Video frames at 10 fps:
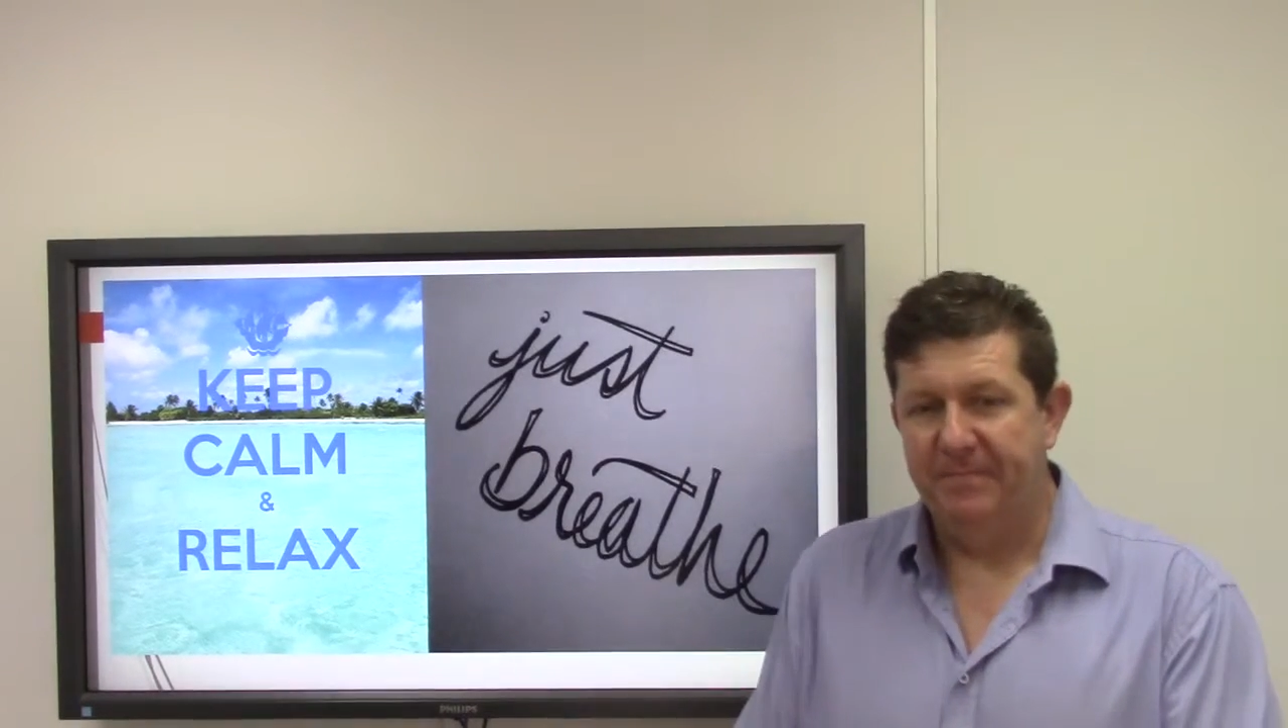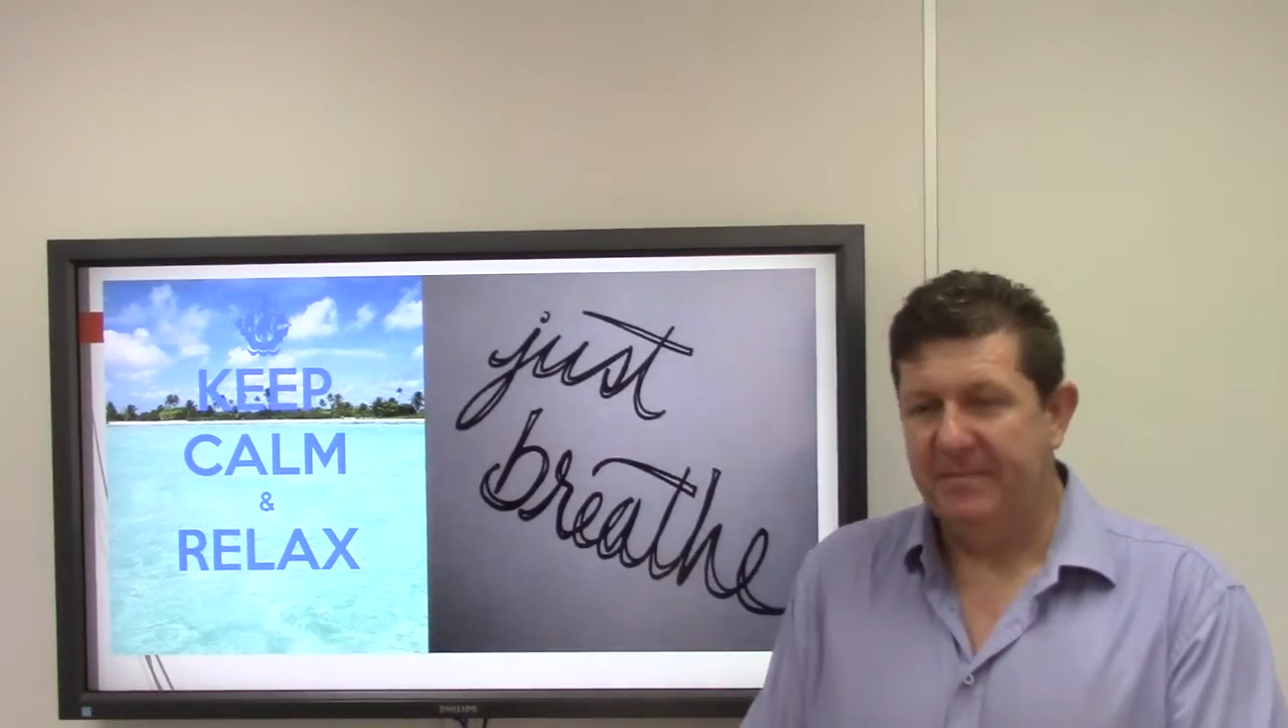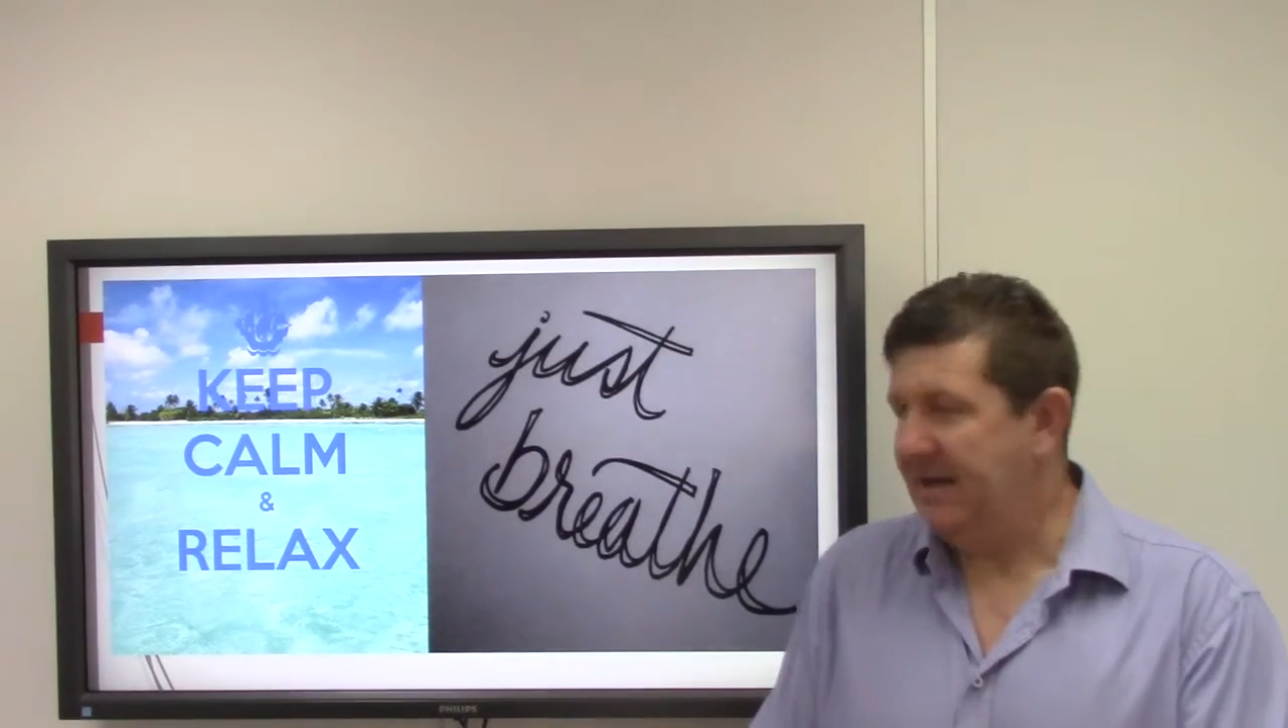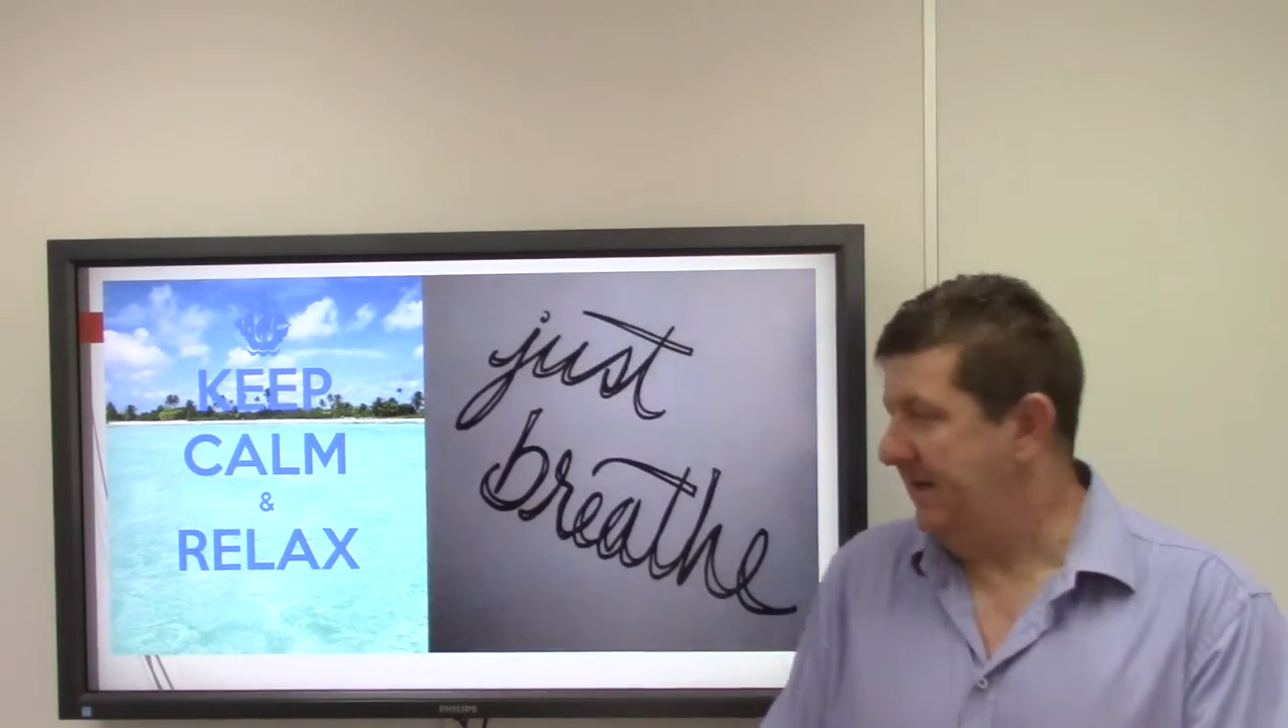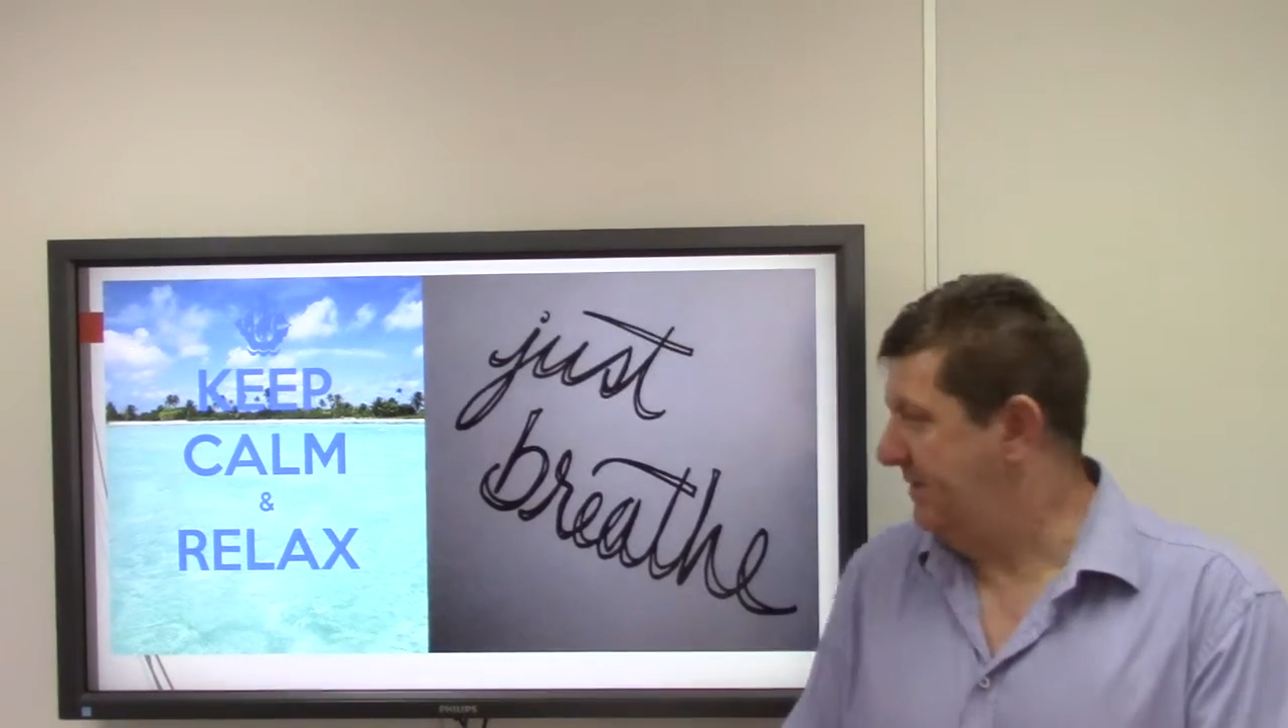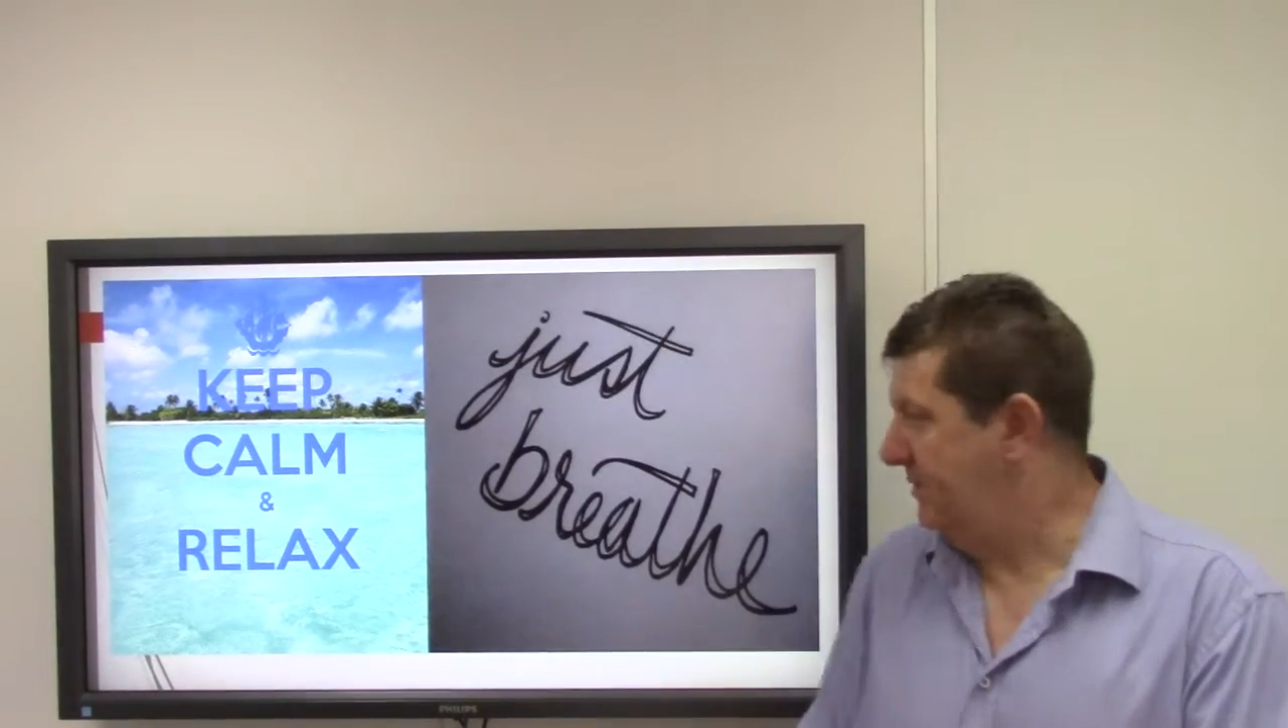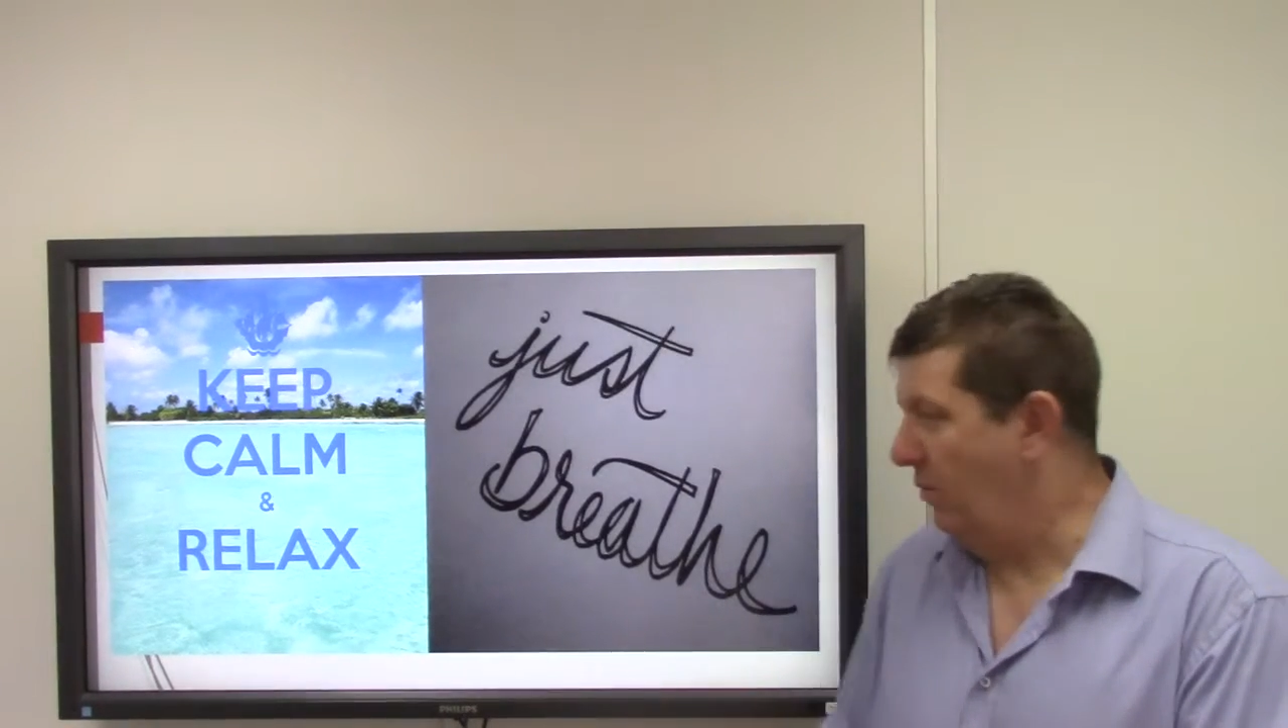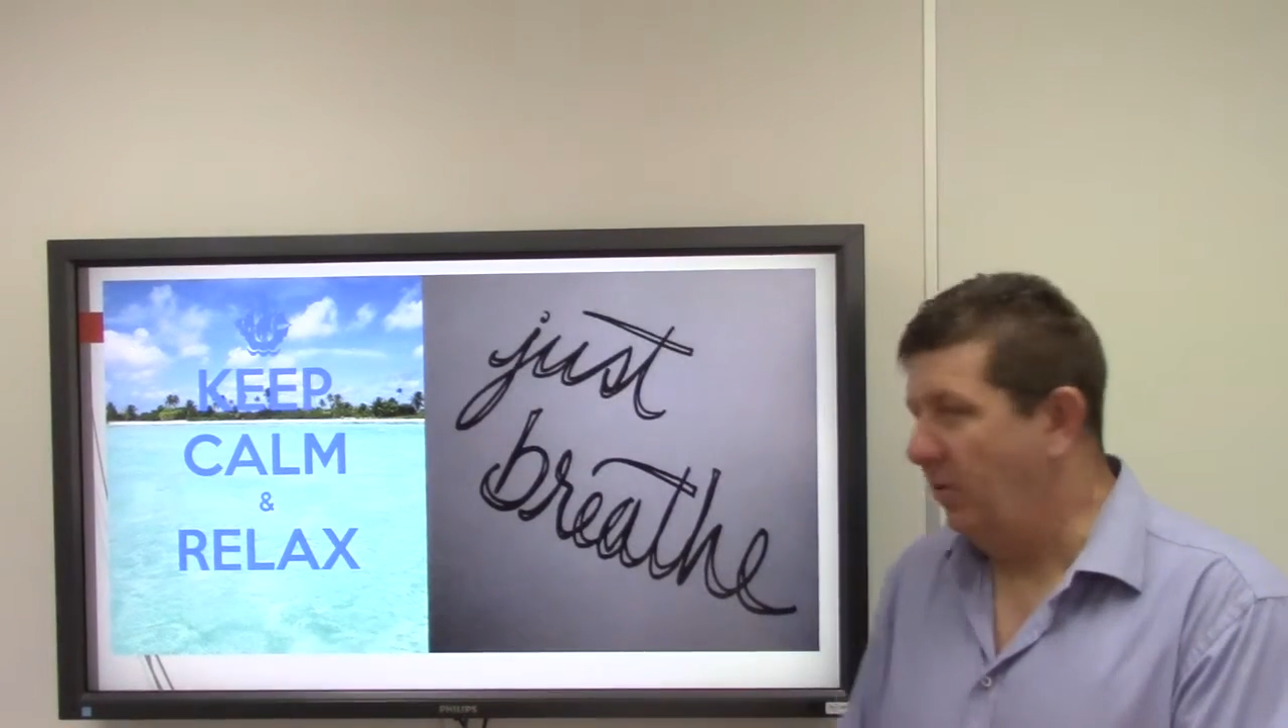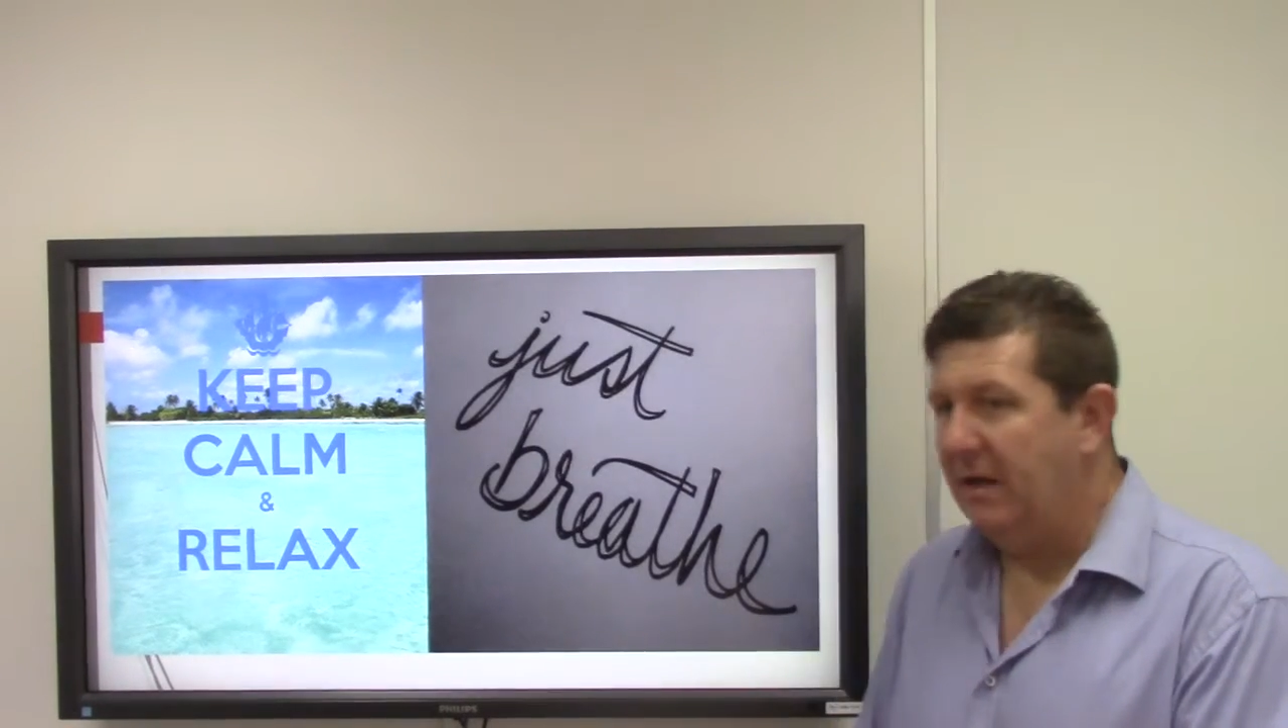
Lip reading: that's all